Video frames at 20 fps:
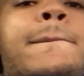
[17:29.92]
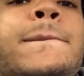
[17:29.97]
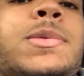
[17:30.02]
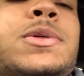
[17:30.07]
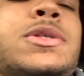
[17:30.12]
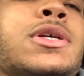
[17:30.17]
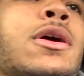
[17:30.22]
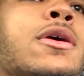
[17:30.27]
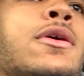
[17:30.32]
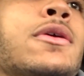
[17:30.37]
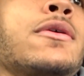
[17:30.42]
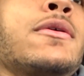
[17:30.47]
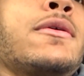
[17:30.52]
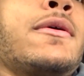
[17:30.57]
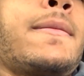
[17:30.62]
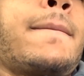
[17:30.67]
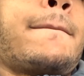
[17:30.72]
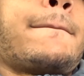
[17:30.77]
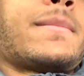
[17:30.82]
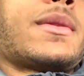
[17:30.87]
So
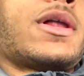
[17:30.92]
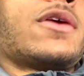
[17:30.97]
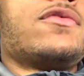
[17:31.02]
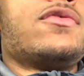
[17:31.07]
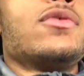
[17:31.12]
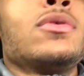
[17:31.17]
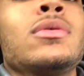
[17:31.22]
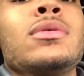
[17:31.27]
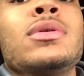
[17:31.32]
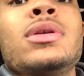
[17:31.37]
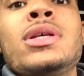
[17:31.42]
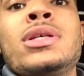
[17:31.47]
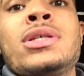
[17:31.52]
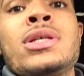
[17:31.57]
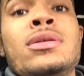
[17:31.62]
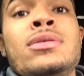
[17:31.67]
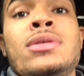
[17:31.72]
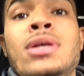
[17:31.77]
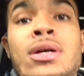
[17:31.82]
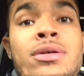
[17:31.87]
I thought,
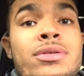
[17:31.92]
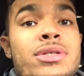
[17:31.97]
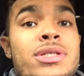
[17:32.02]
listen, I'll